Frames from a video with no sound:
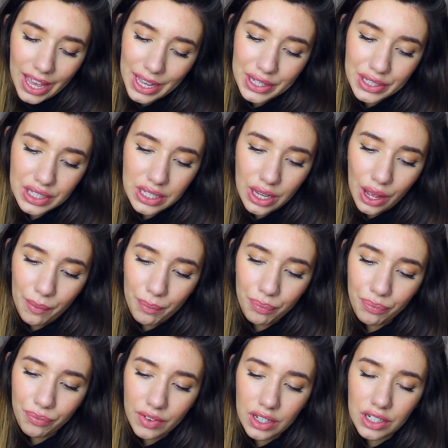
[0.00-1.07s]
It's
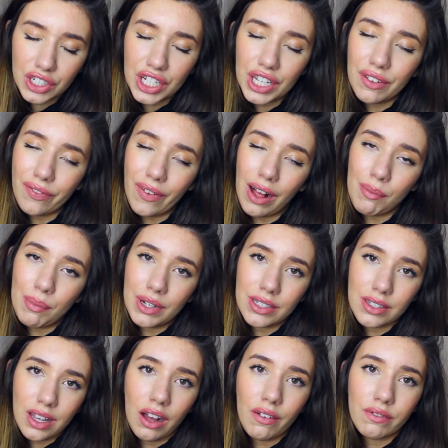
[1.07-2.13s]
she felt
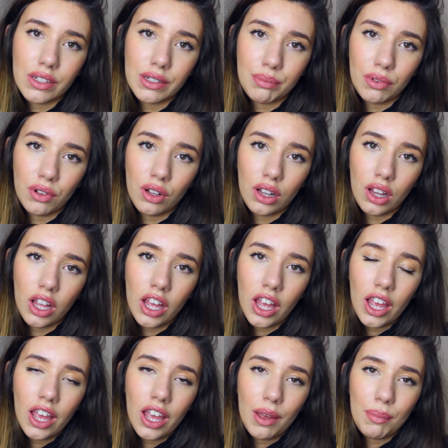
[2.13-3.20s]
most comfortable
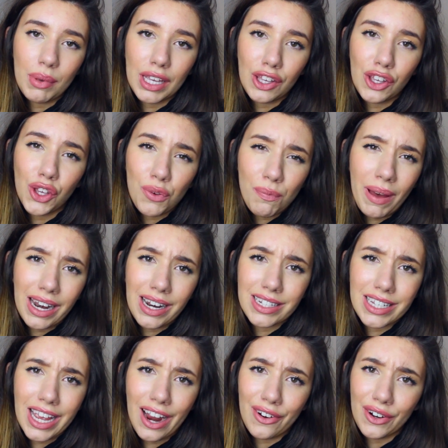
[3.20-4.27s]
being
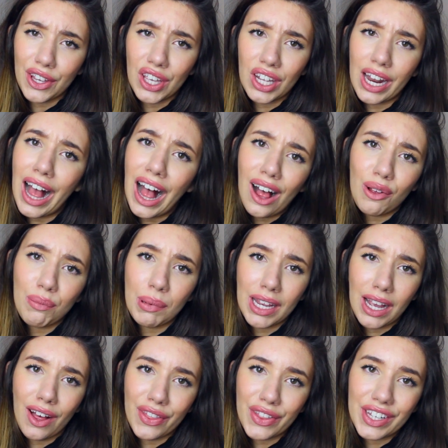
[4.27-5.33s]
humanitarian,
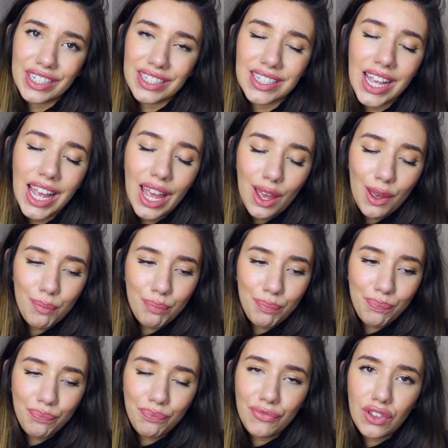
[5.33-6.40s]
helping others,
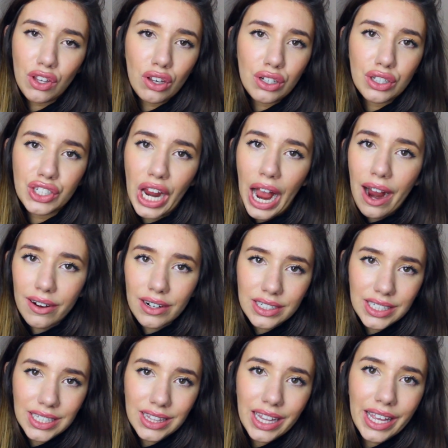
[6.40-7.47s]
doing
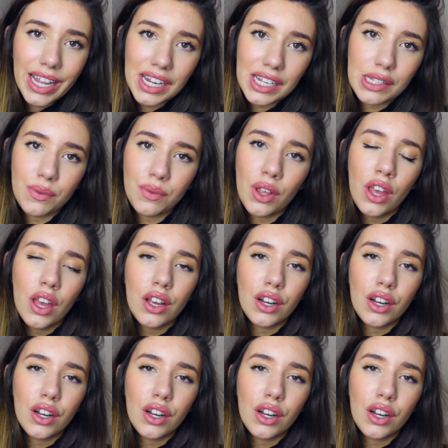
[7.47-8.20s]
charity things,